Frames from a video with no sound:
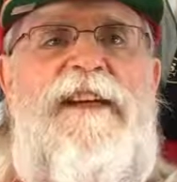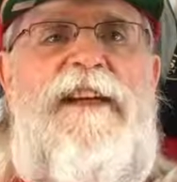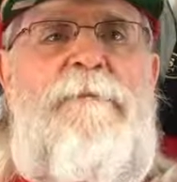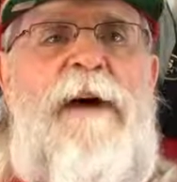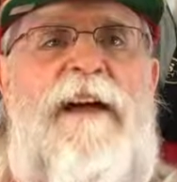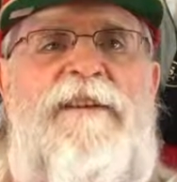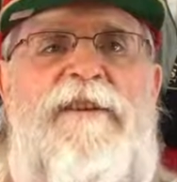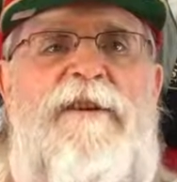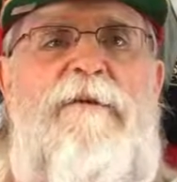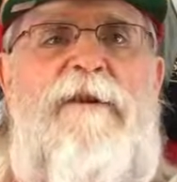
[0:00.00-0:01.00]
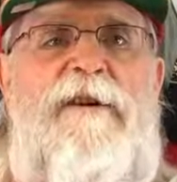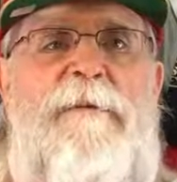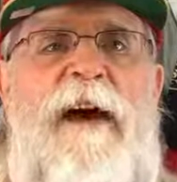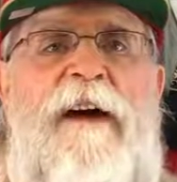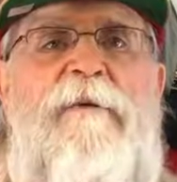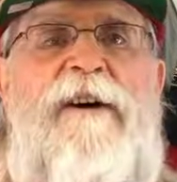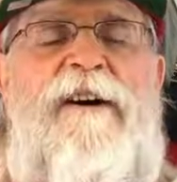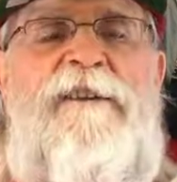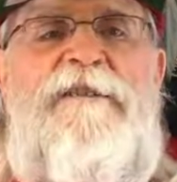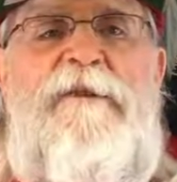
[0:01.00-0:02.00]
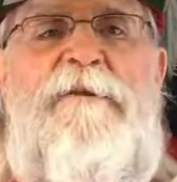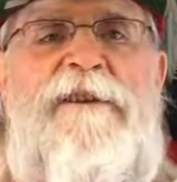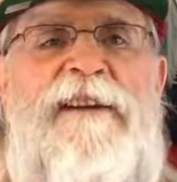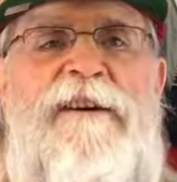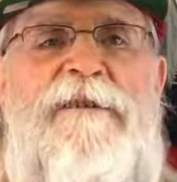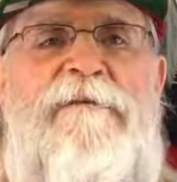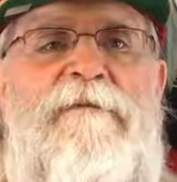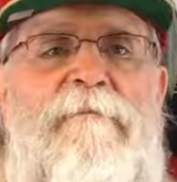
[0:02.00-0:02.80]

getting back to the quarterback we all know and love.